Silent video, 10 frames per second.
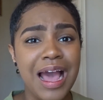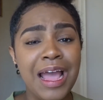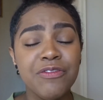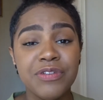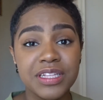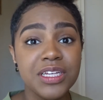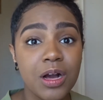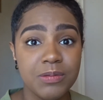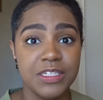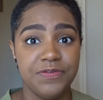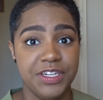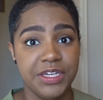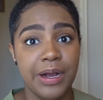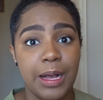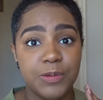I really hope this
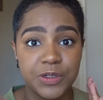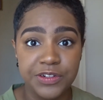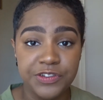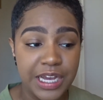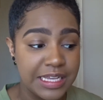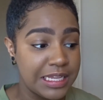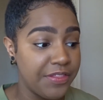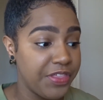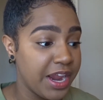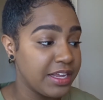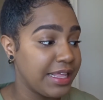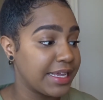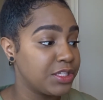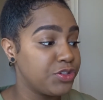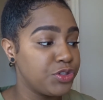video helps some of you guys out there.
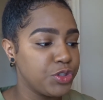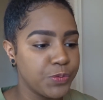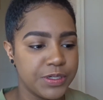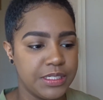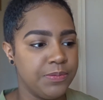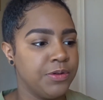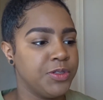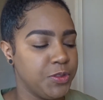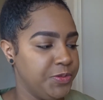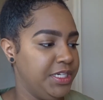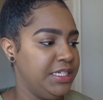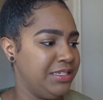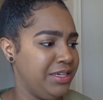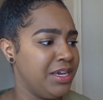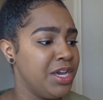Like it's super simple, super
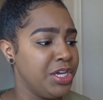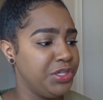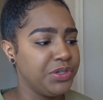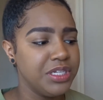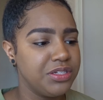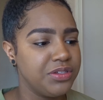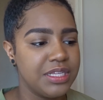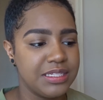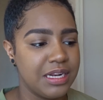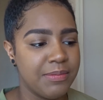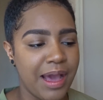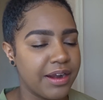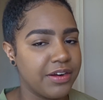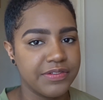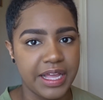easy. You can do this in a
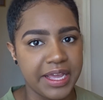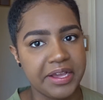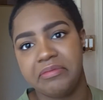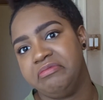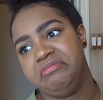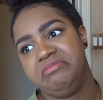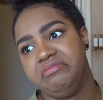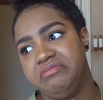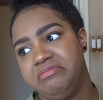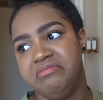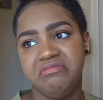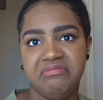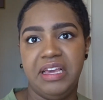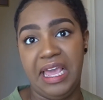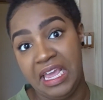matter of like
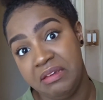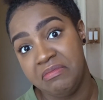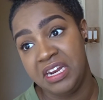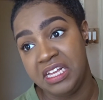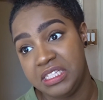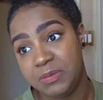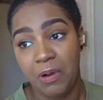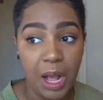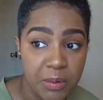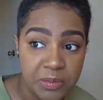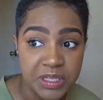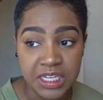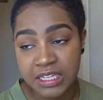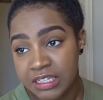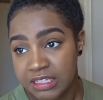8 minutes,
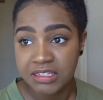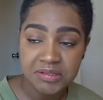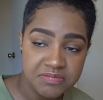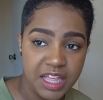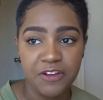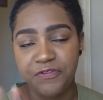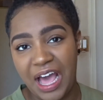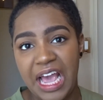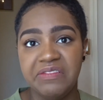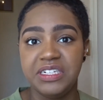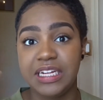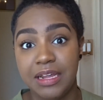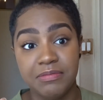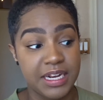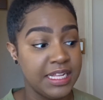probably like 5 to
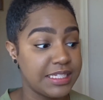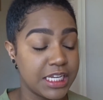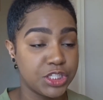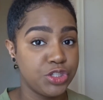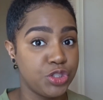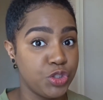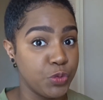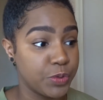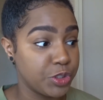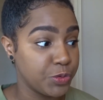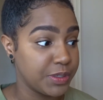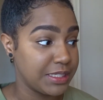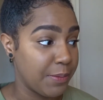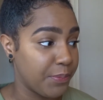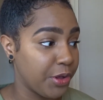10 minutes. Like it's super
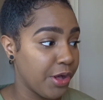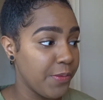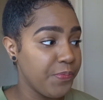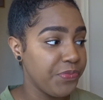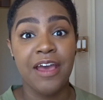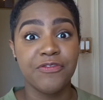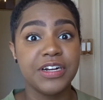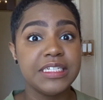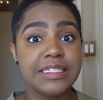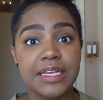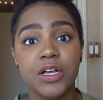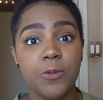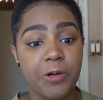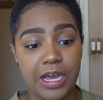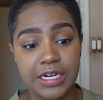simple. Every
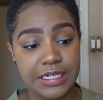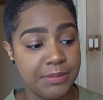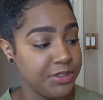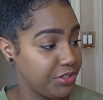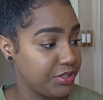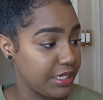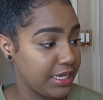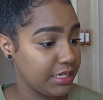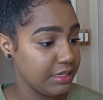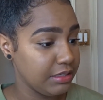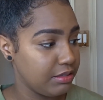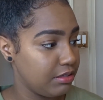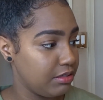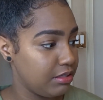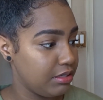single product I'm using
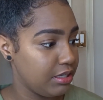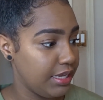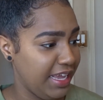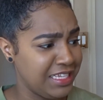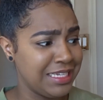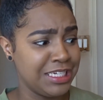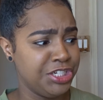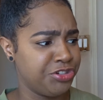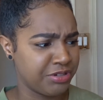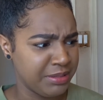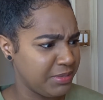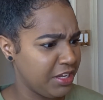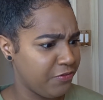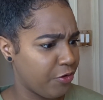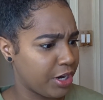is
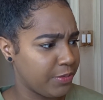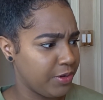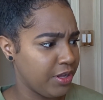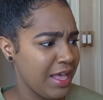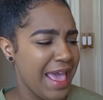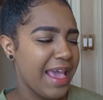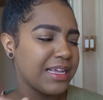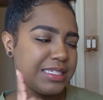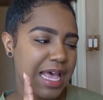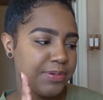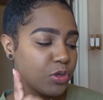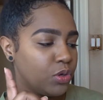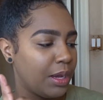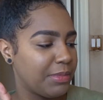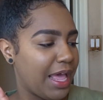extremely affordable, except,
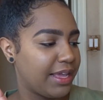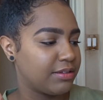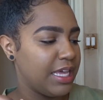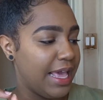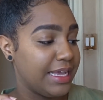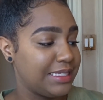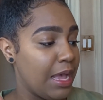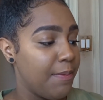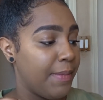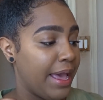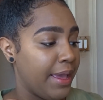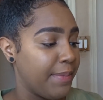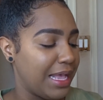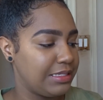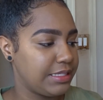oh, I'm lying, except my
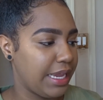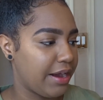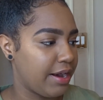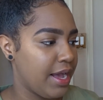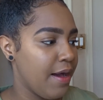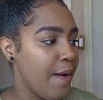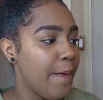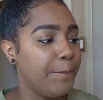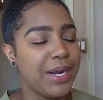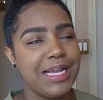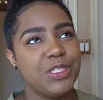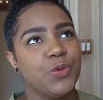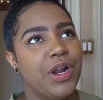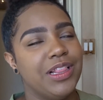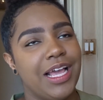mascara. But I
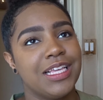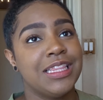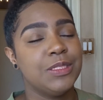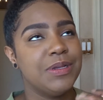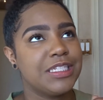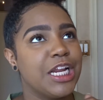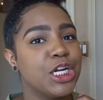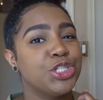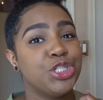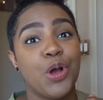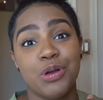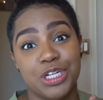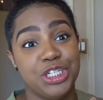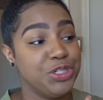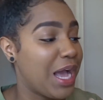swear, like this mascara is so
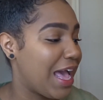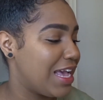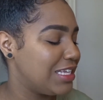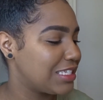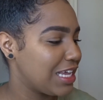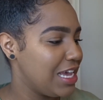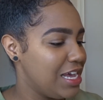good, you guys.